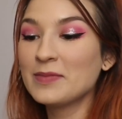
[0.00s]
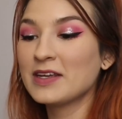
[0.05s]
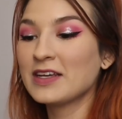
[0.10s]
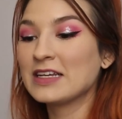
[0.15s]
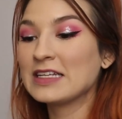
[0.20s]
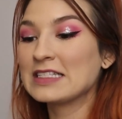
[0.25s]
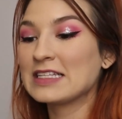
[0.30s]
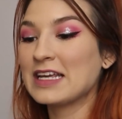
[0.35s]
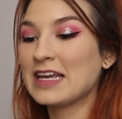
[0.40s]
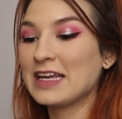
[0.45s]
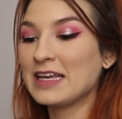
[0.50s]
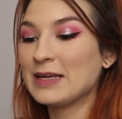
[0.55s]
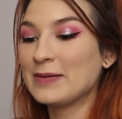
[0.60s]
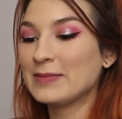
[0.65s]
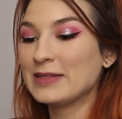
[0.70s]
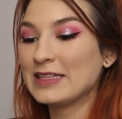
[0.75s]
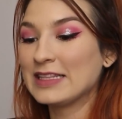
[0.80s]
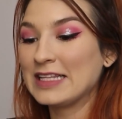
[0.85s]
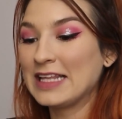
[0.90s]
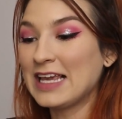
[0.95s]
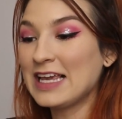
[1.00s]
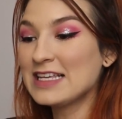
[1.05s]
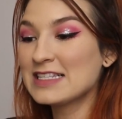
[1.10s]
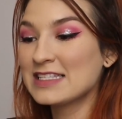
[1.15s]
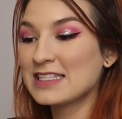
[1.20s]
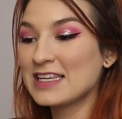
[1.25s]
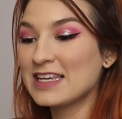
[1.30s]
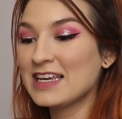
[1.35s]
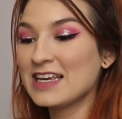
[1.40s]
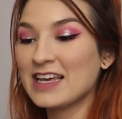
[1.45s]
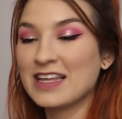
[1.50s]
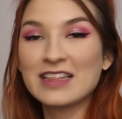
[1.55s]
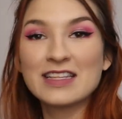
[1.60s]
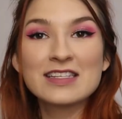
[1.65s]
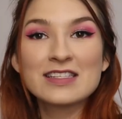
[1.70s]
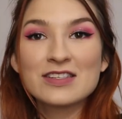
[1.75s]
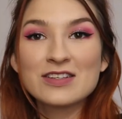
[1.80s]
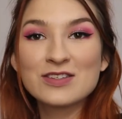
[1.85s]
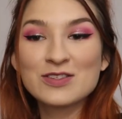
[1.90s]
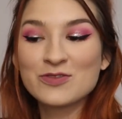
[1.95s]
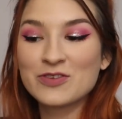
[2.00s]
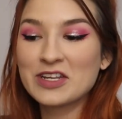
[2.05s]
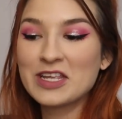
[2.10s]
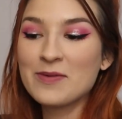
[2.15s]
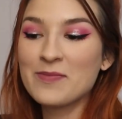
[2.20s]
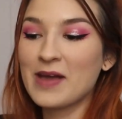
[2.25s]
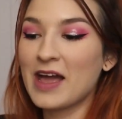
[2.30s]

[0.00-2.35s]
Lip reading: because I am lazy and this looks really